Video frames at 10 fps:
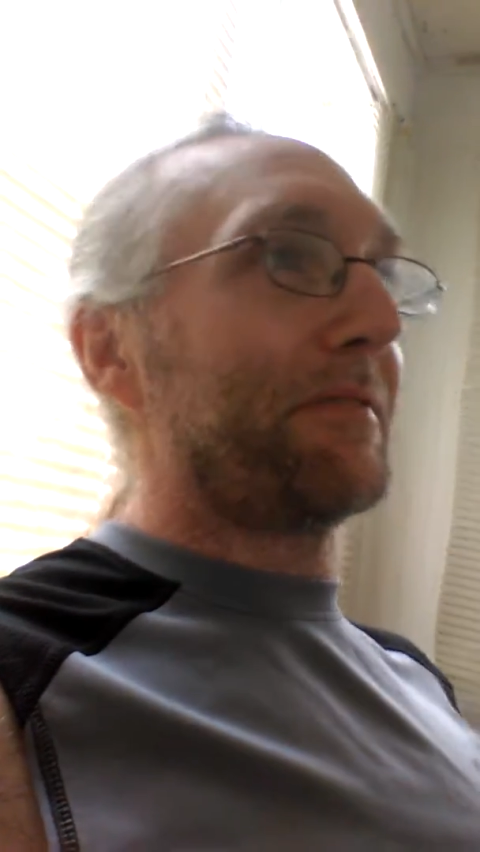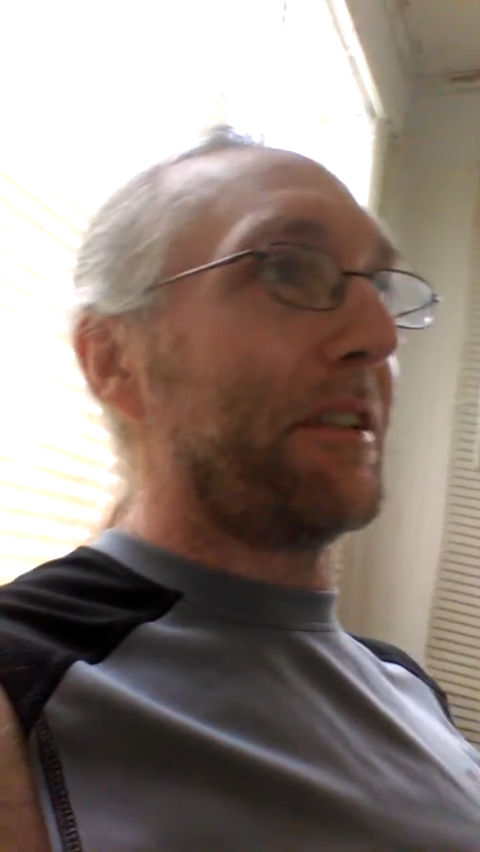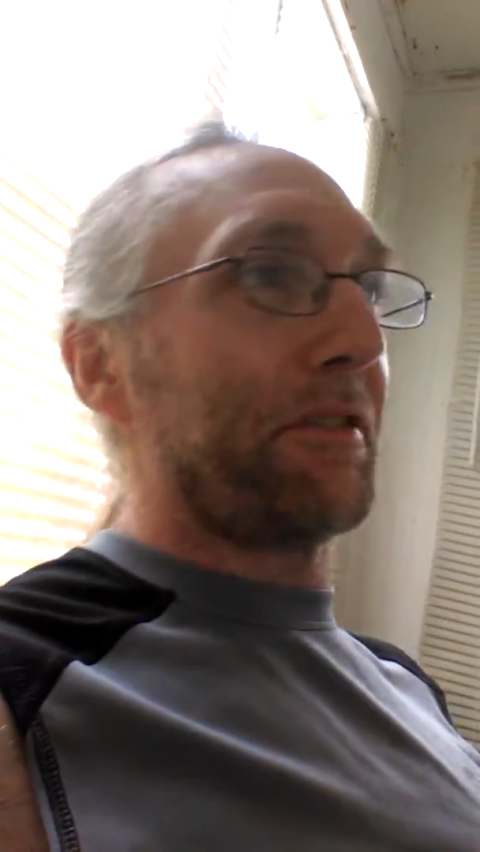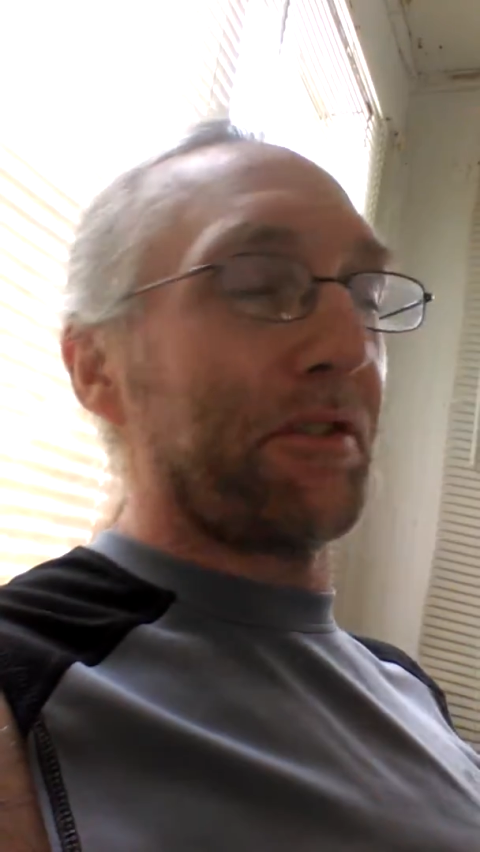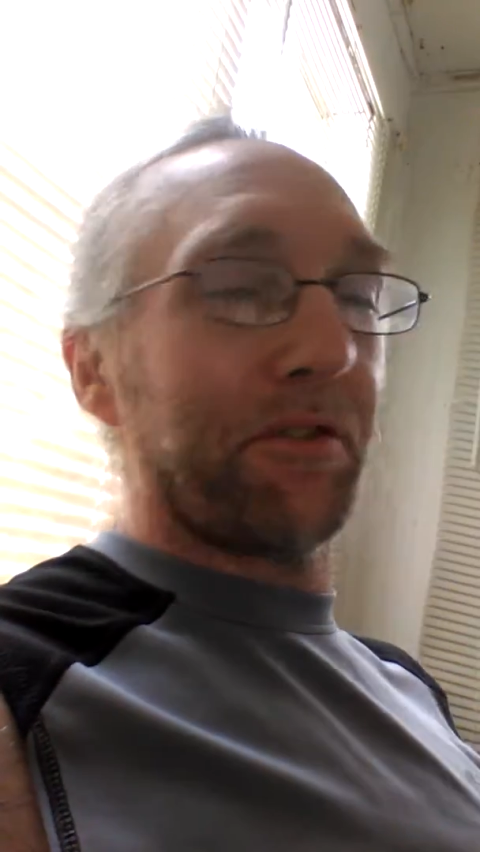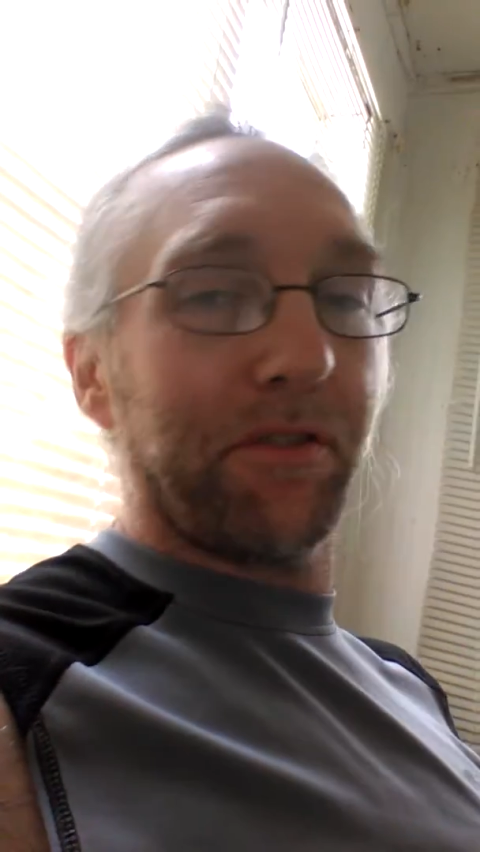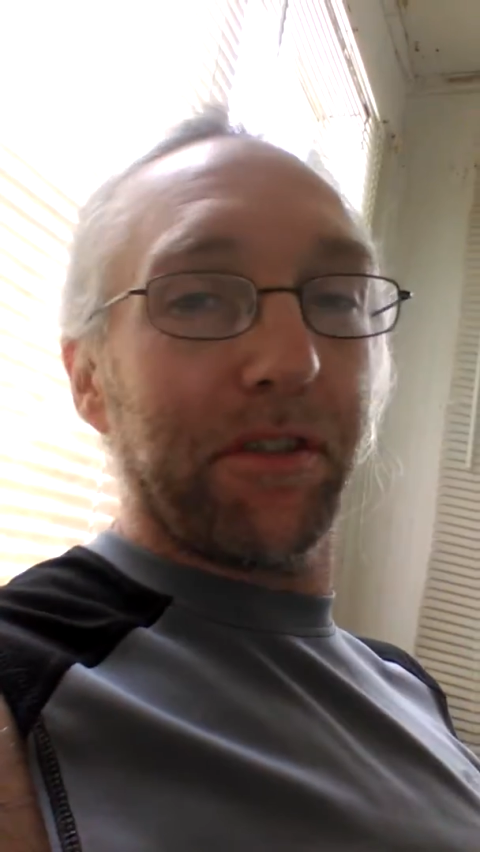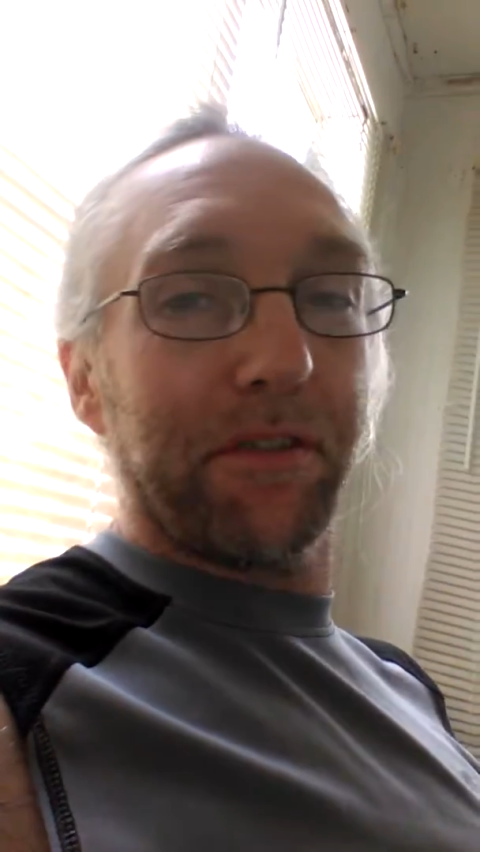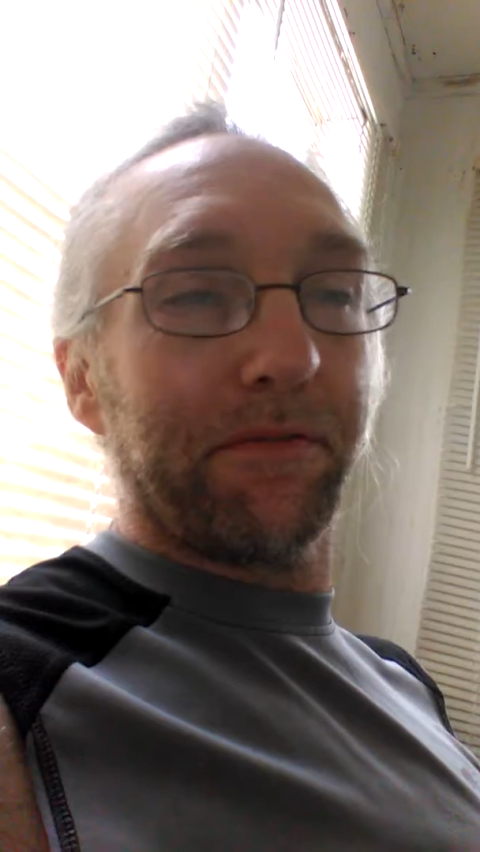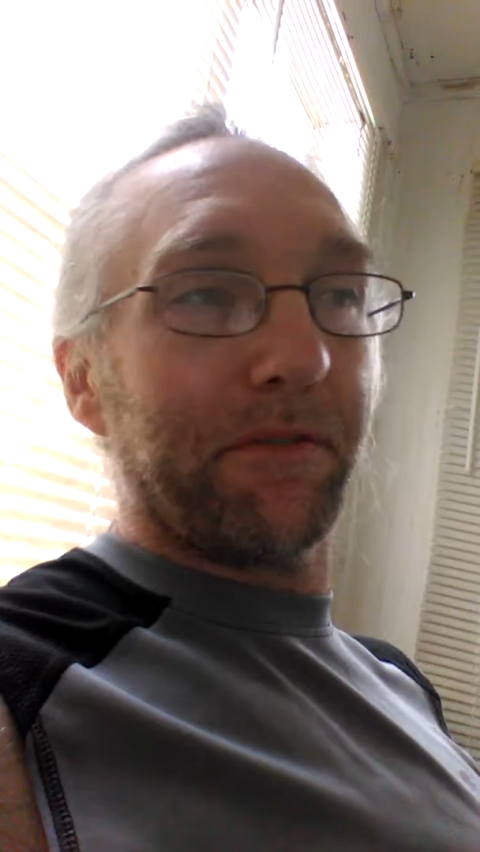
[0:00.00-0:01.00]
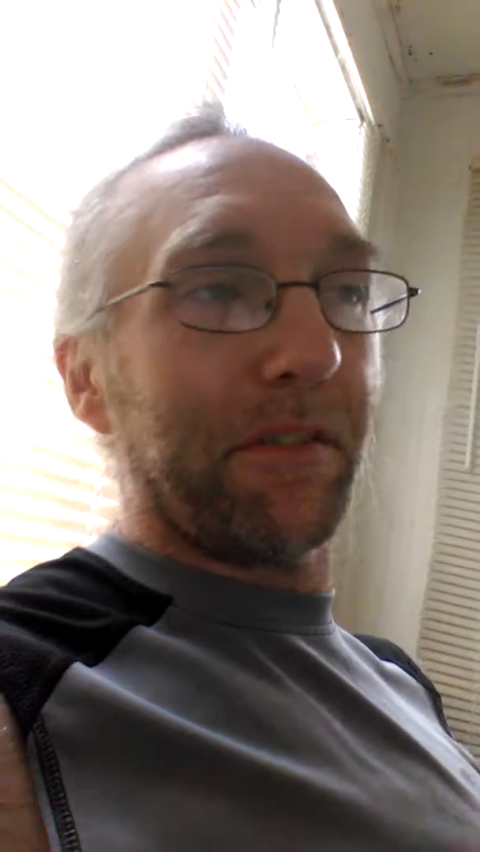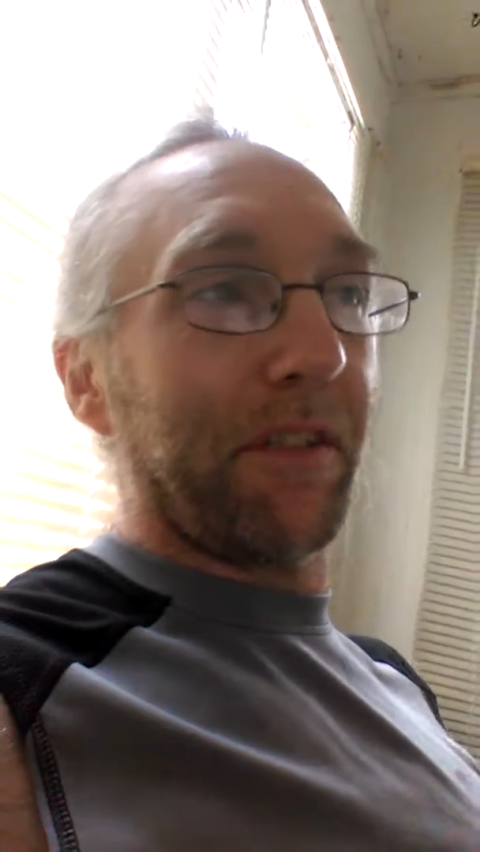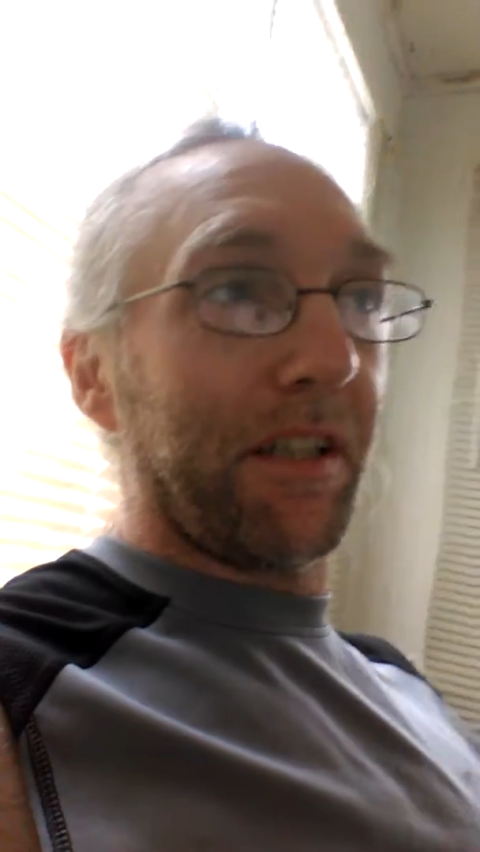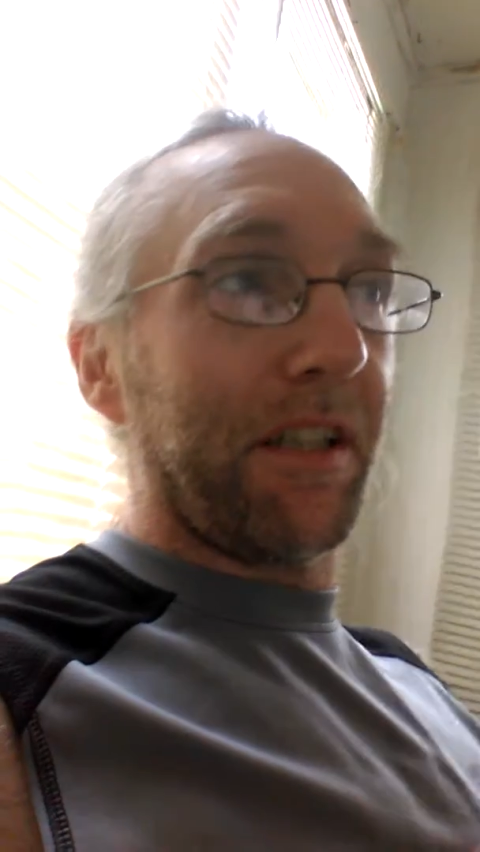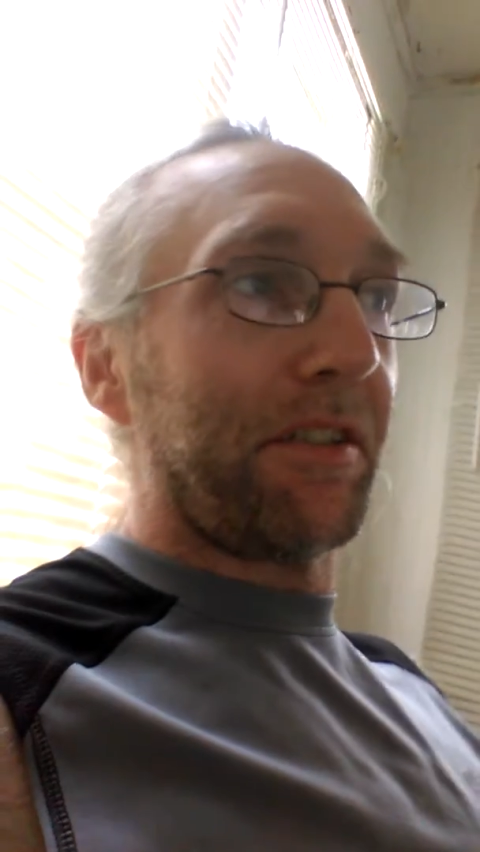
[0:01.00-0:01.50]
if
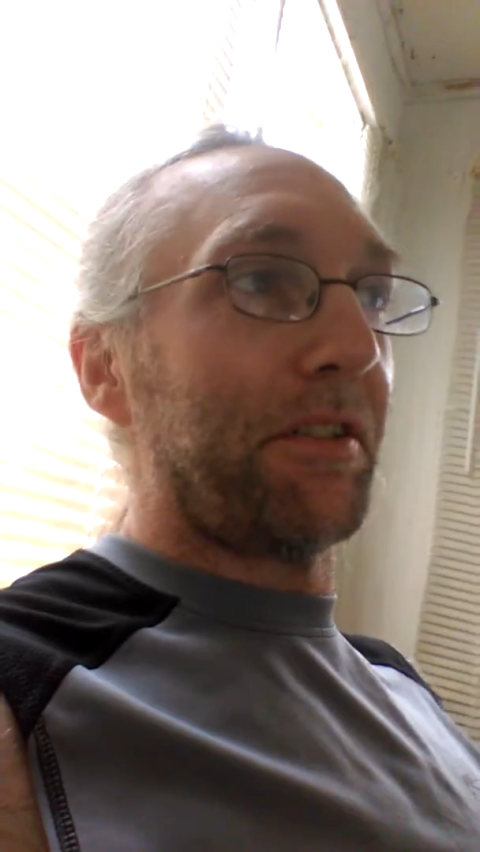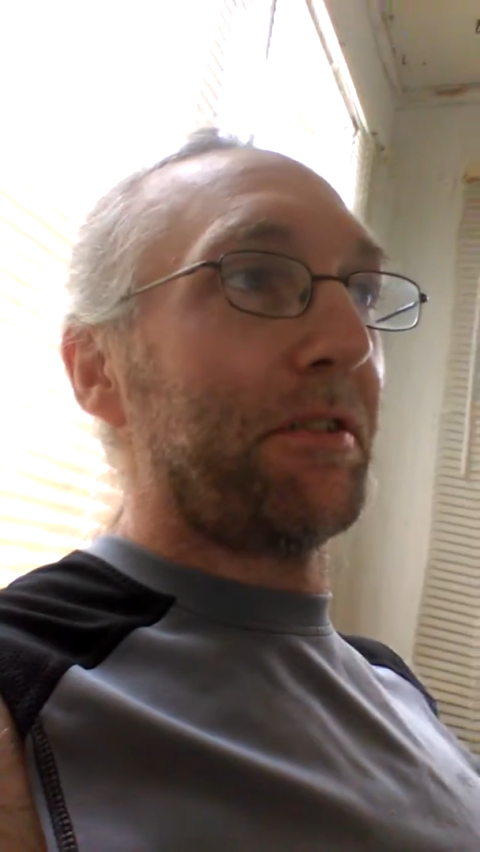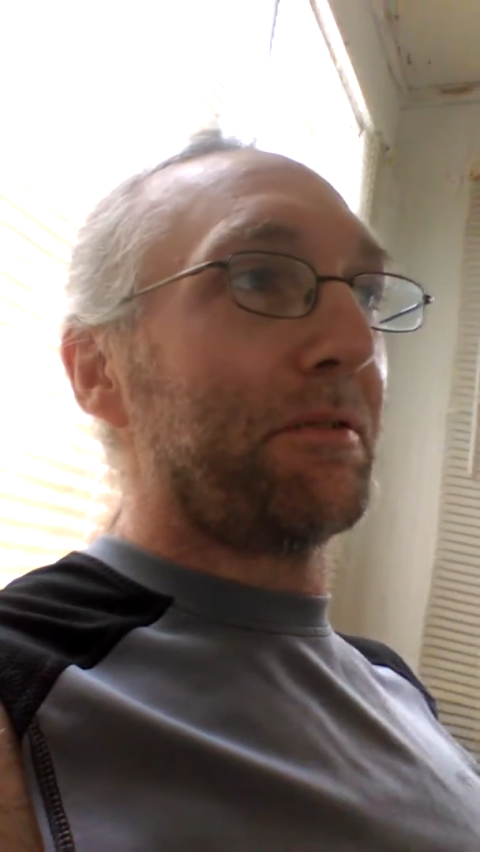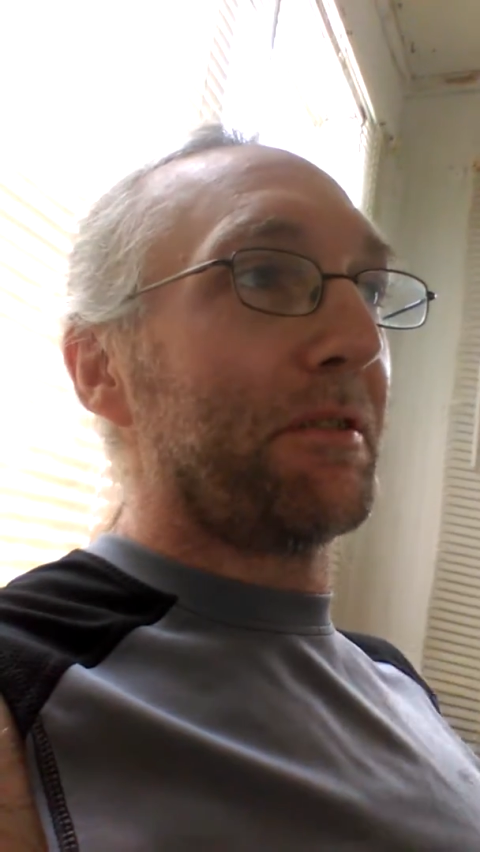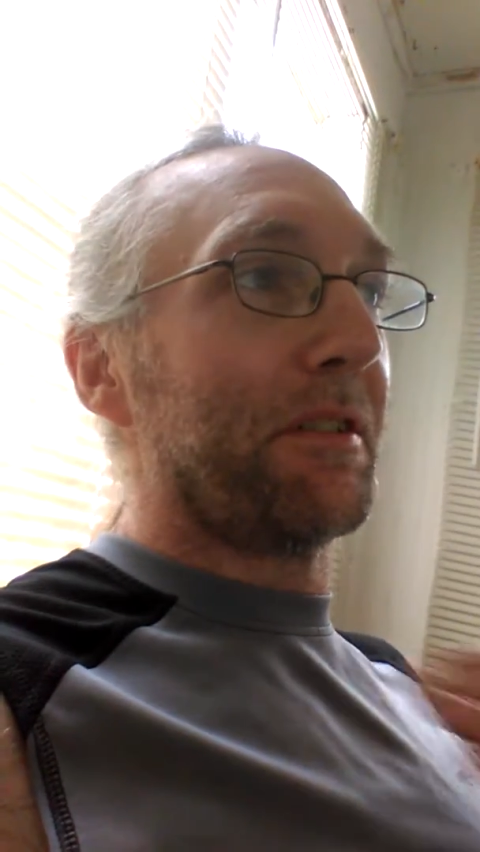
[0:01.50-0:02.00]
I like you,